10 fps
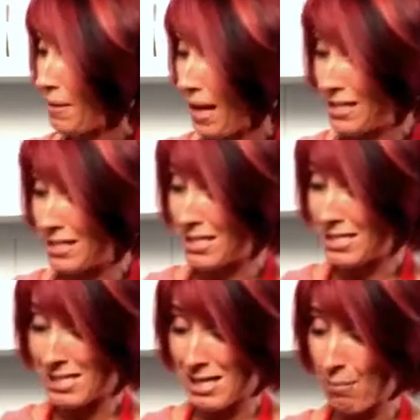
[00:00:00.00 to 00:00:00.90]
And to
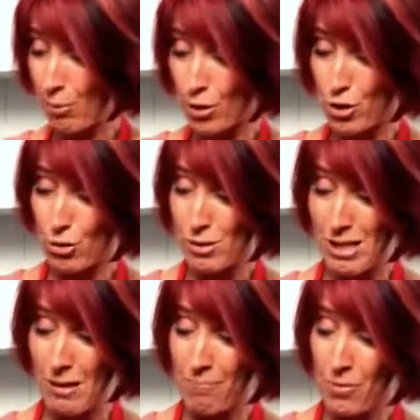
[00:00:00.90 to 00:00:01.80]
disassemble your
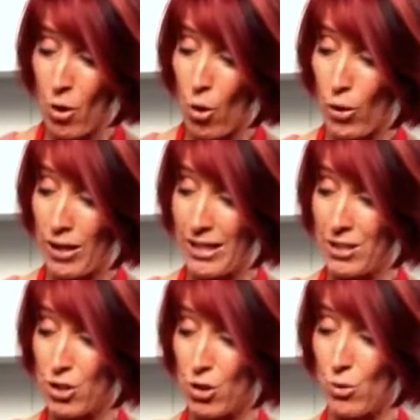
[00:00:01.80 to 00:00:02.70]
juicer, all you need to
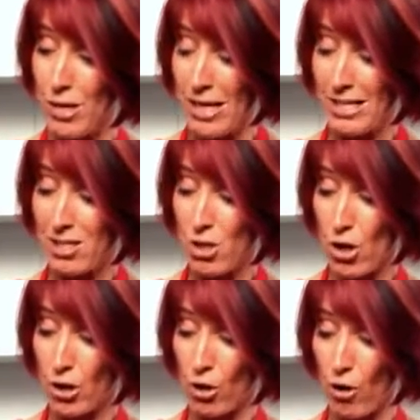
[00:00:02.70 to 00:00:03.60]
do is turn
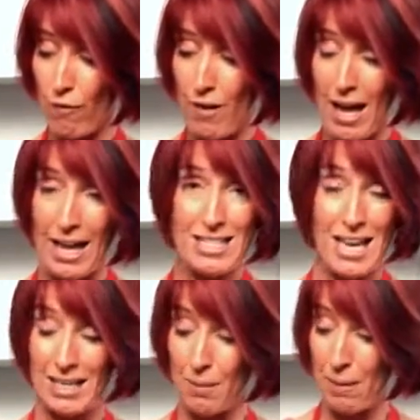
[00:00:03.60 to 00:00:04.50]
it off and
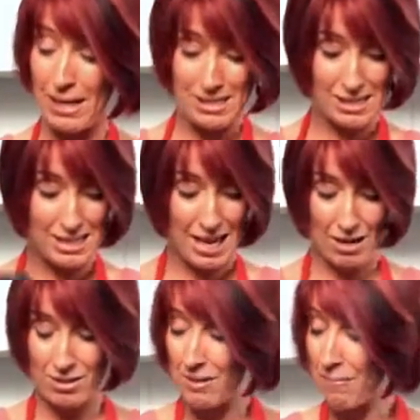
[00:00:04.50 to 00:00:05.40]
take the pieces out,
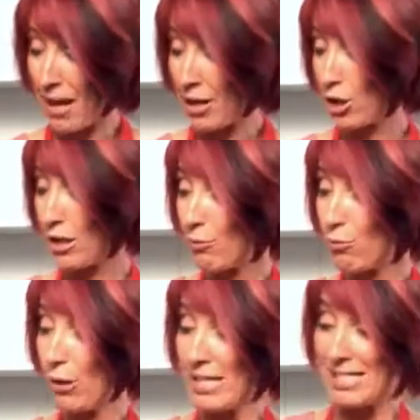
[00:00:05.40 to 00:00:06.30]
and you can
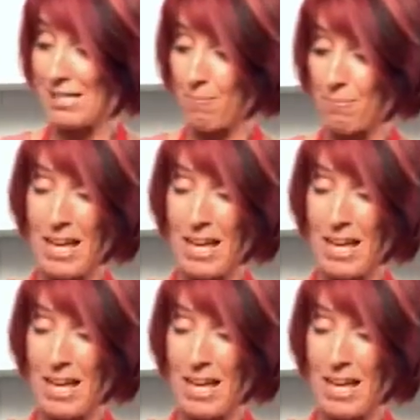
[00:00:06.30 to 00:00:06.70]
rinse them